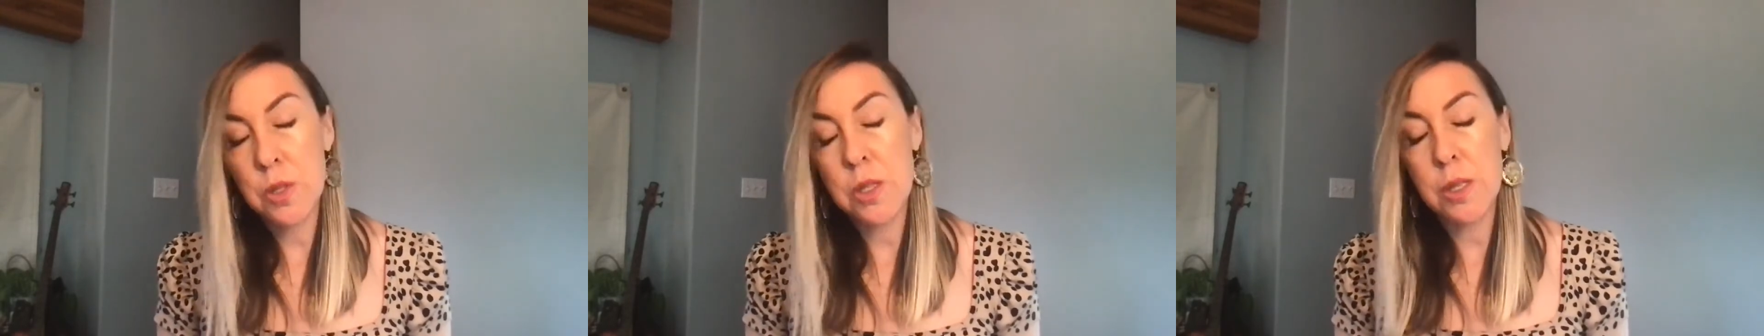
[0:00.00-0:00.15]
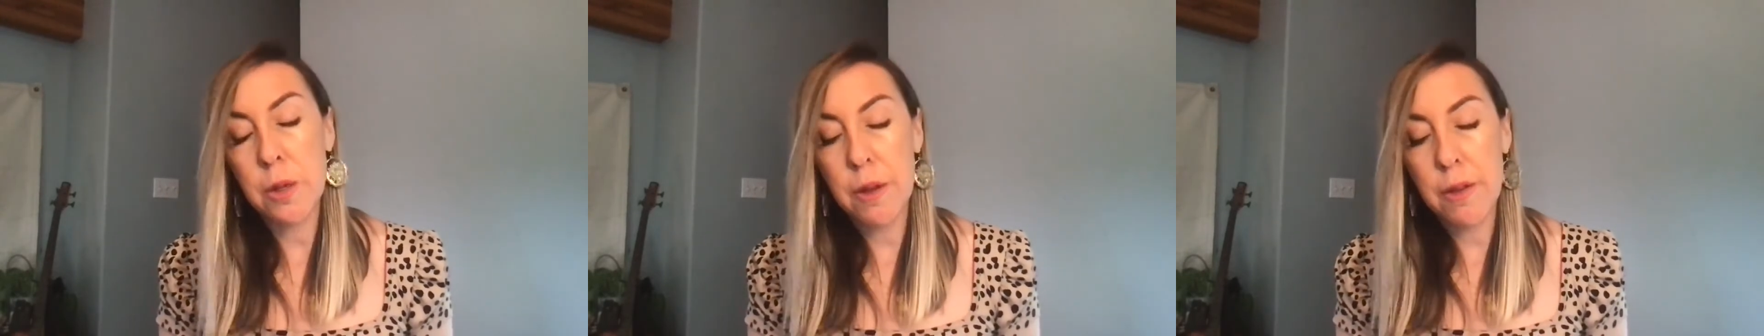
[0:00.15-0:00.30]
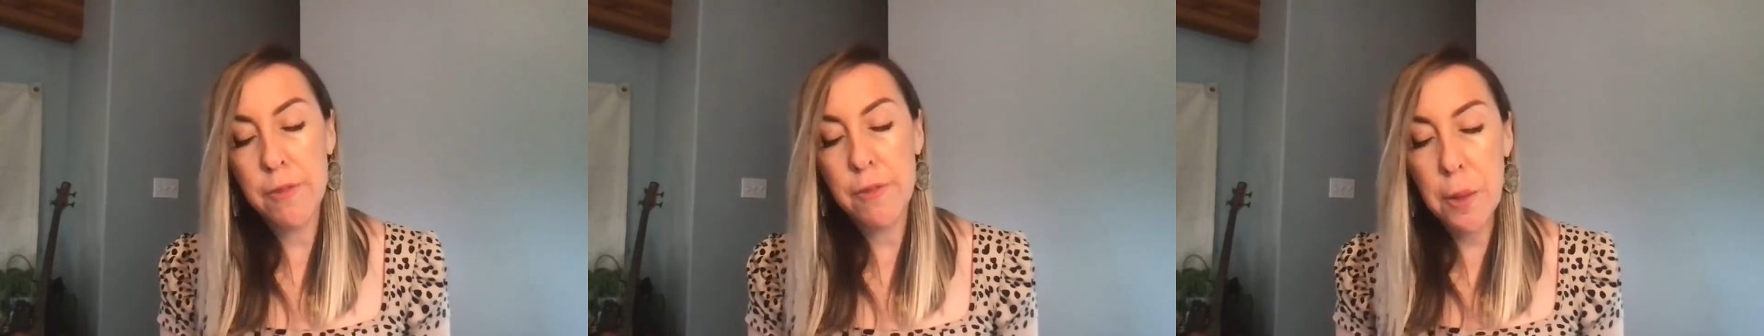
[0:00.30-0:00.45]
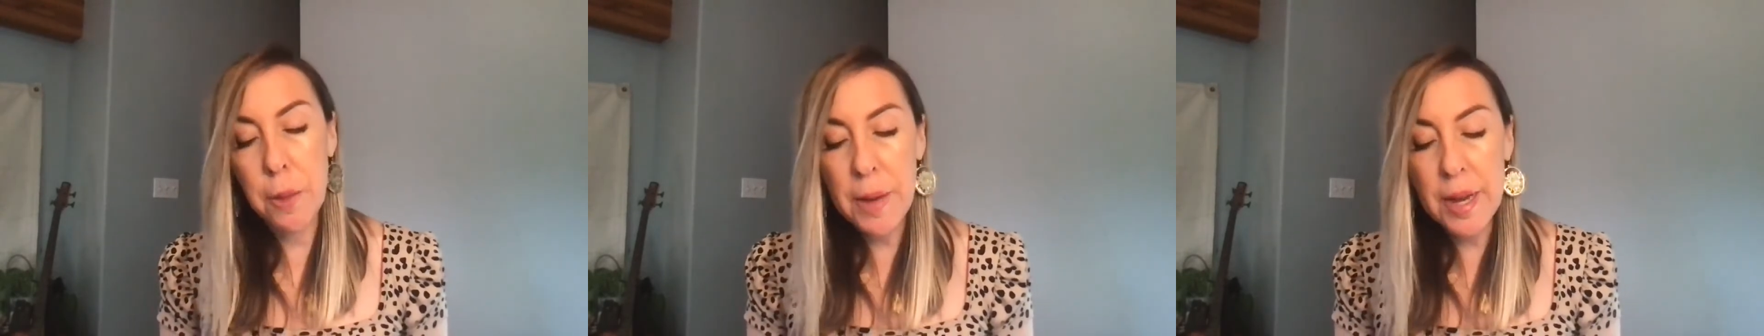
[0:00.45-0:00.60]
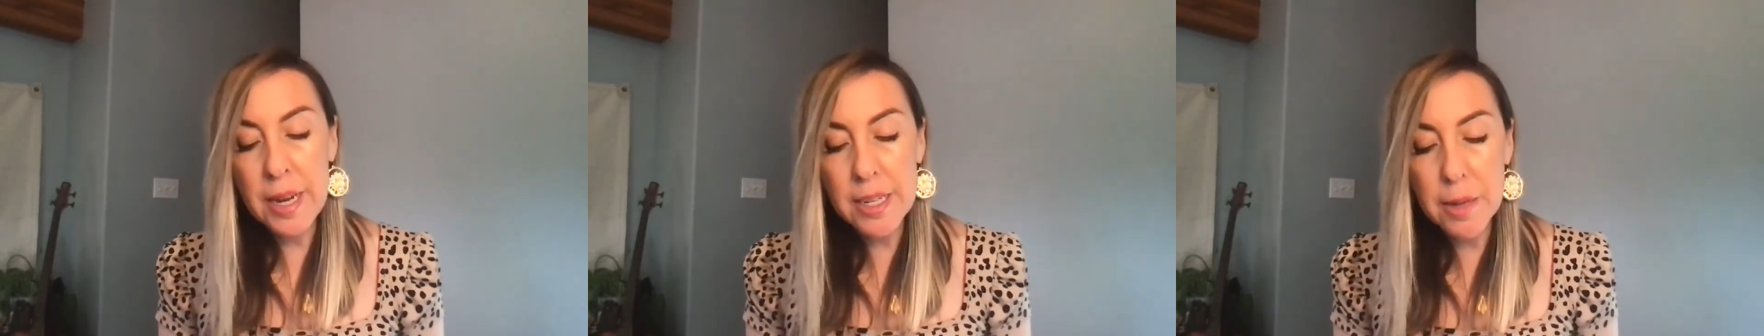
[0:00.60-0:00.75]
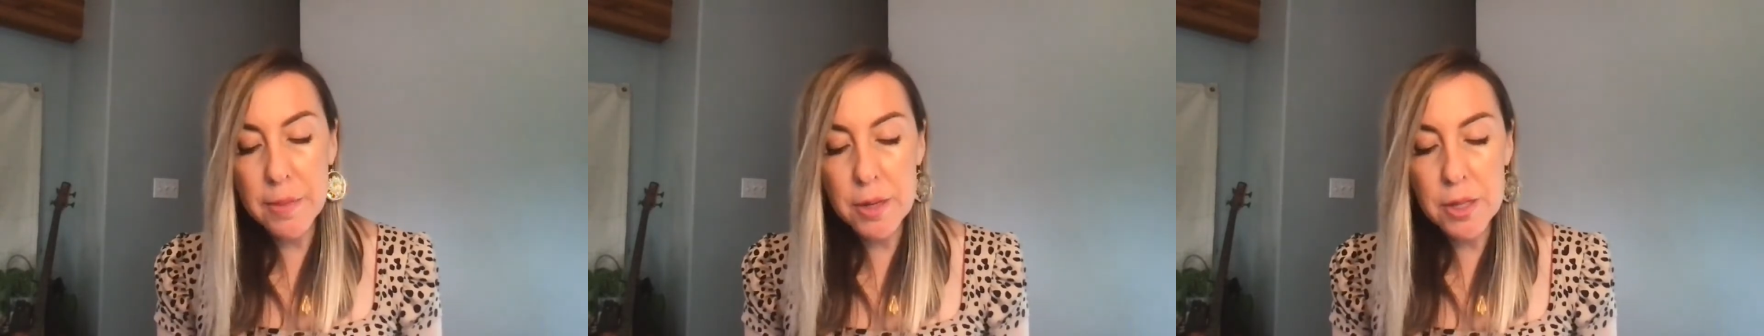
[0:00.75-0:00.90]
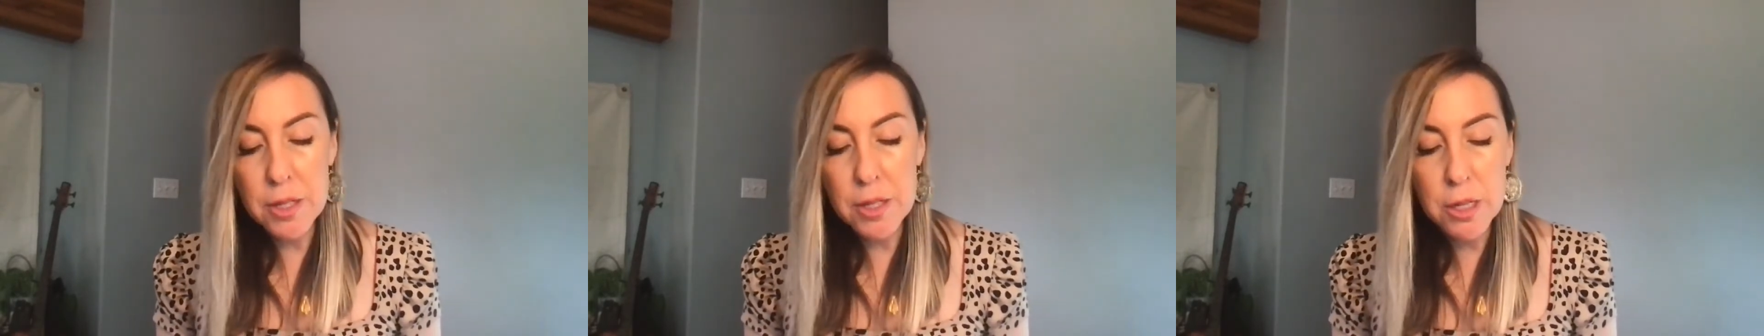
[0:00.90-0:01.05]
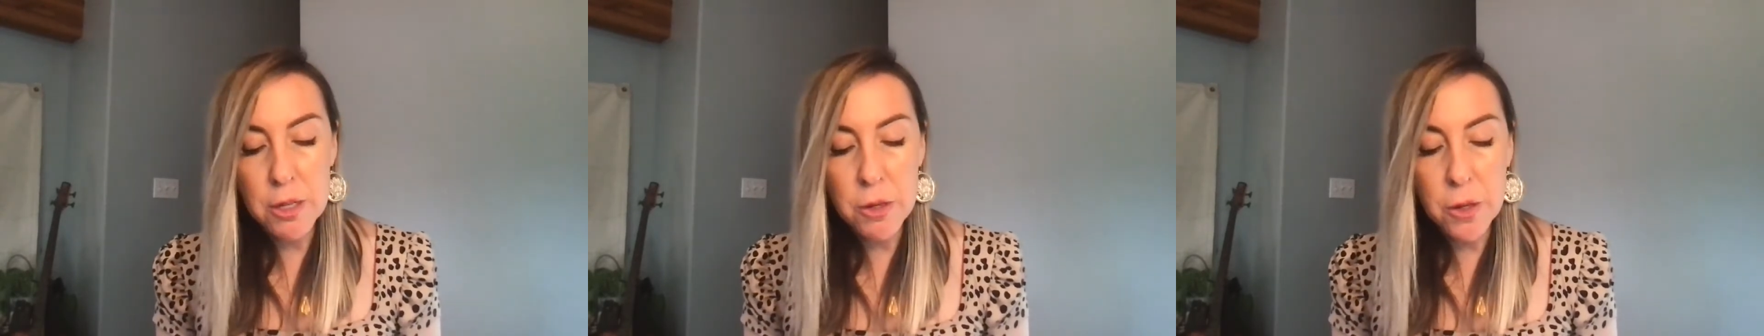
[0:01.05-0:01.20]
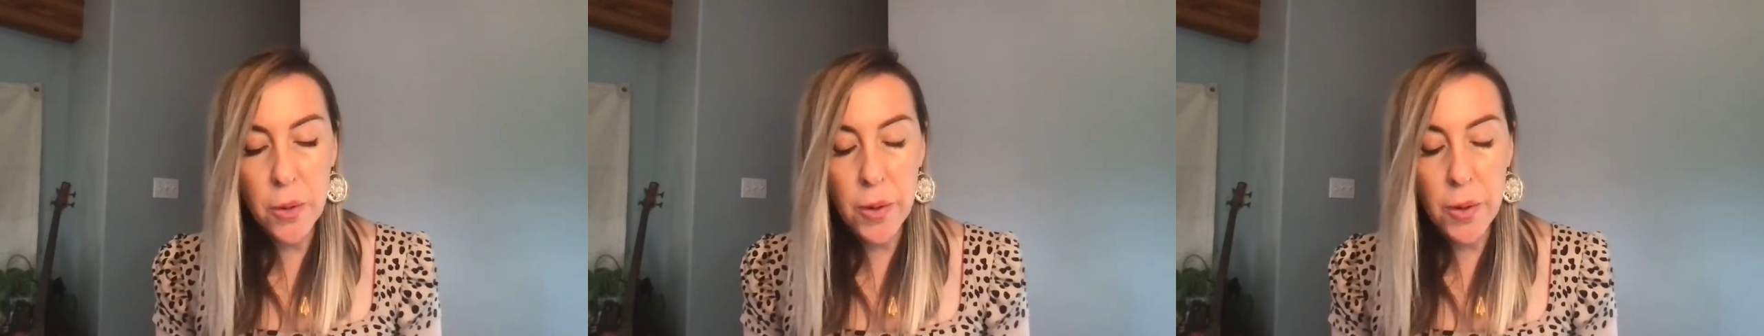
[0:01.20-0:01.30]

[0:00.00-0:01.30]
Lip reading: So if you pick number 2,